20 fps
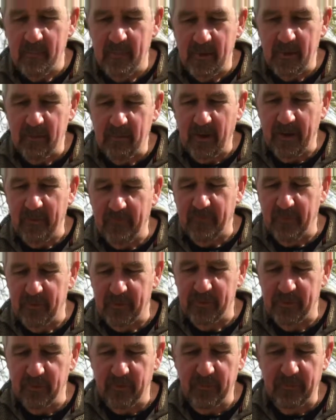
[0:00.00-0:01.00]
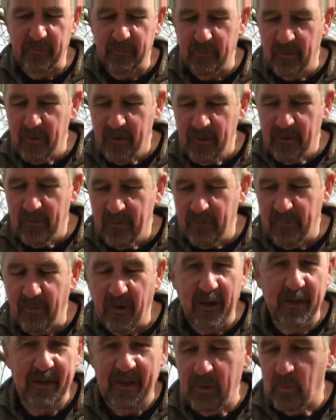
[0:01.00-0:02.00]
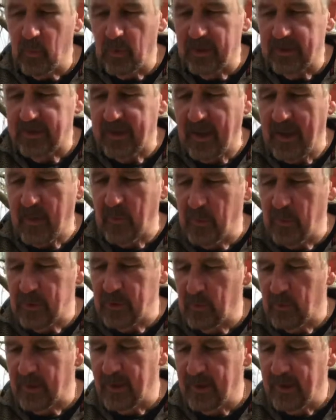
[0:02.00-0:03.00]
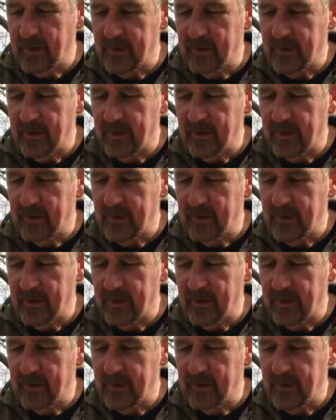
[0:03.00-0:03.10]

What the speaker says: great for sort of fining wood down when you want to